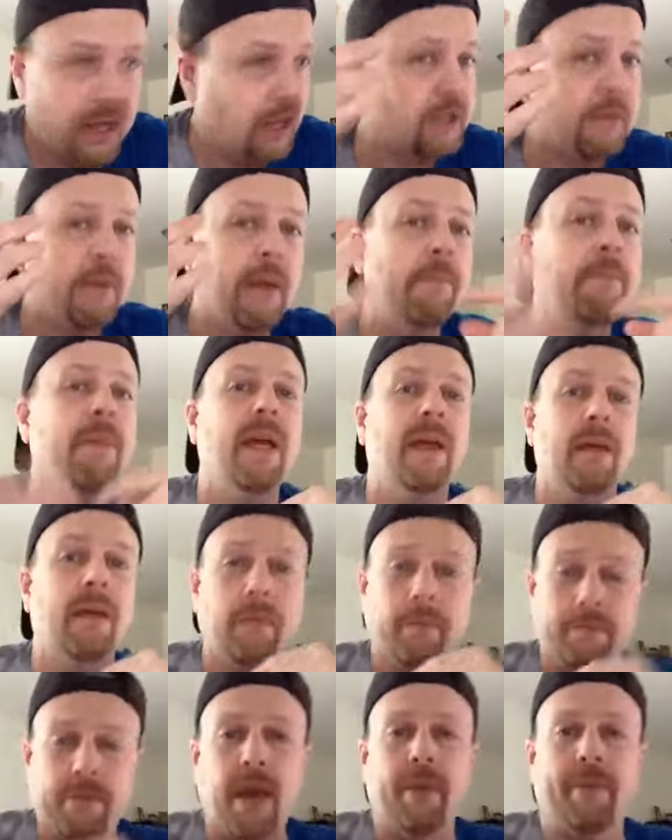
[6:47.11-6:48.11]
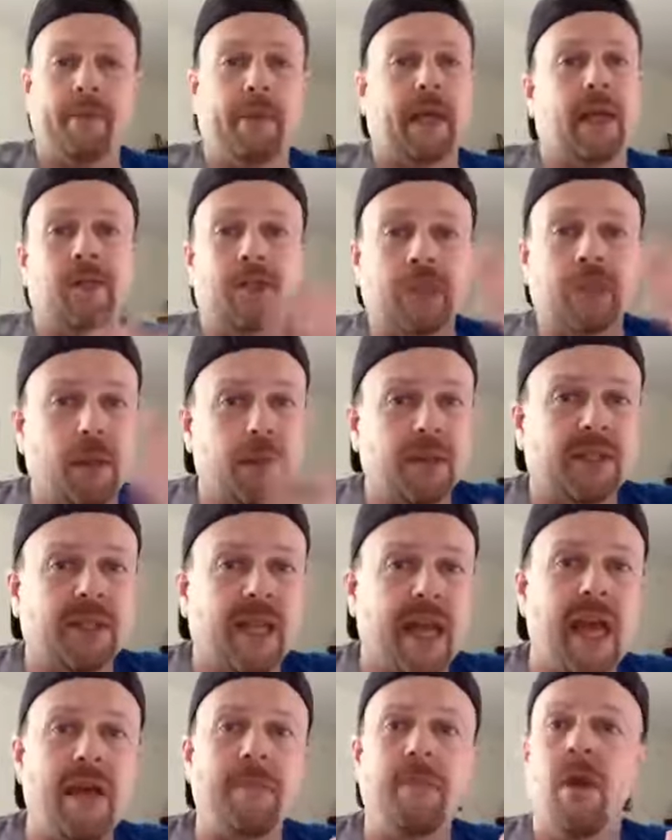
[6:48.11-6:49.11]
This could be a big pay per view like a
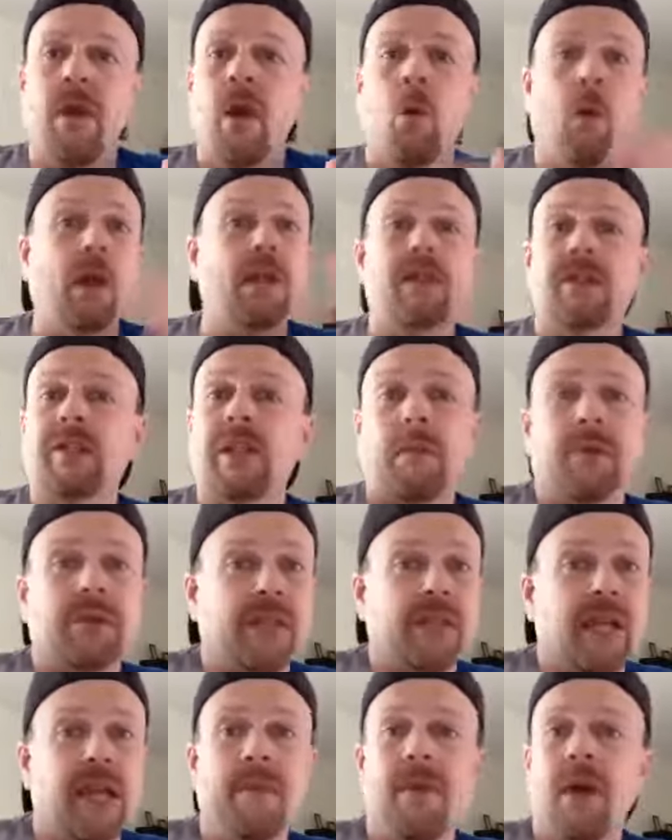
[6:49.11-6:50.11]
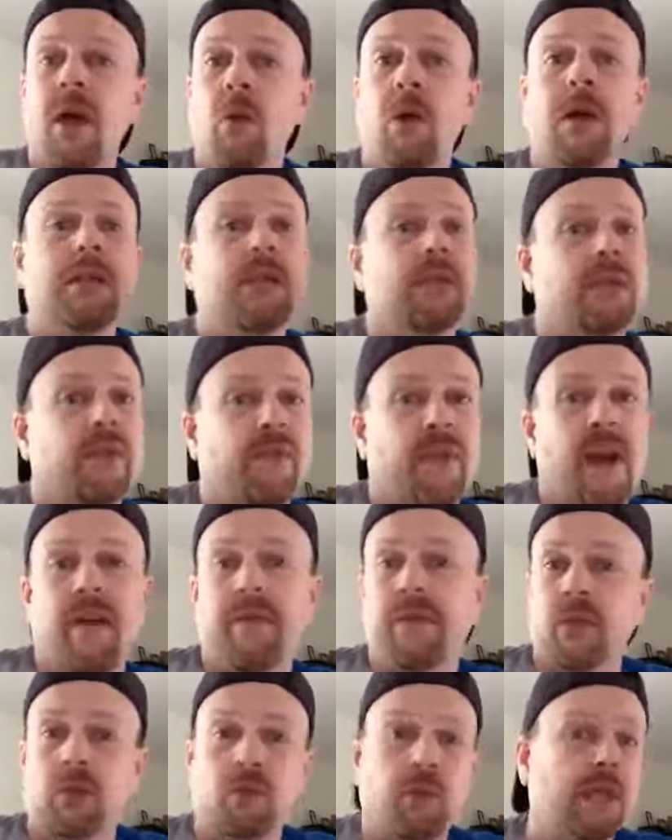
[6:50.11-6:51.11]
SummerSlam. Wait till SummerSlam. Wait till
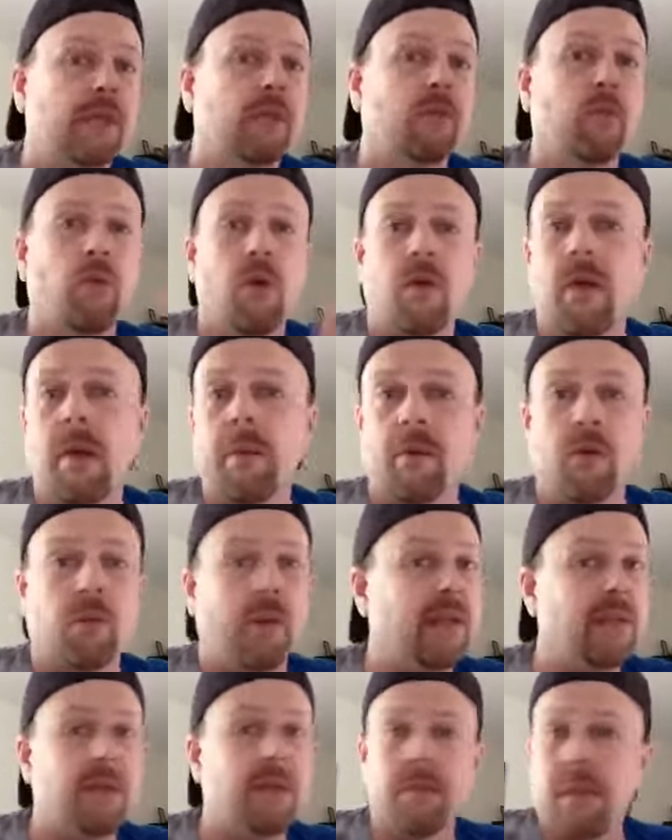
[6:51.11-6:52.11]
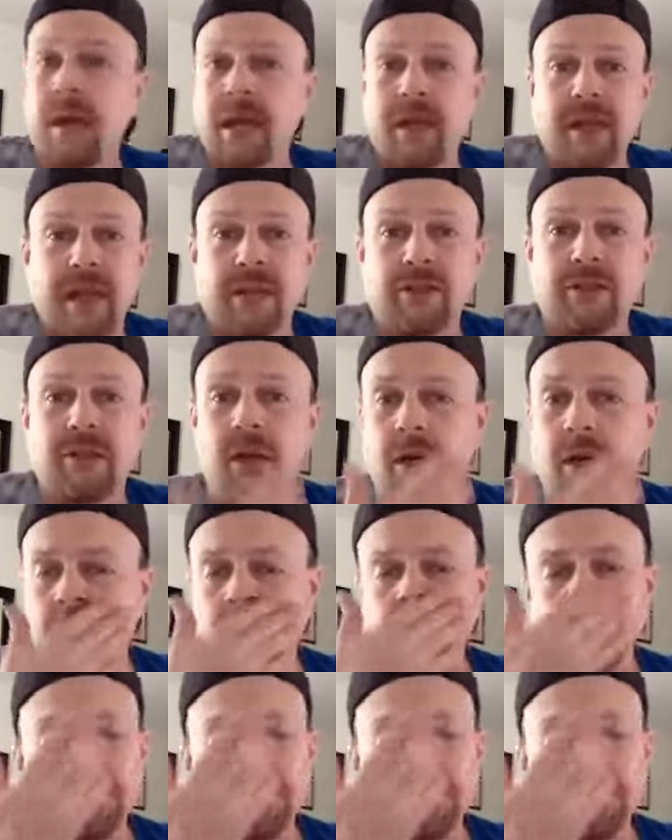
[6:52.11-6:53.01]
Survivor Series. Wait till Royal Rumble. Wait till Mania next year.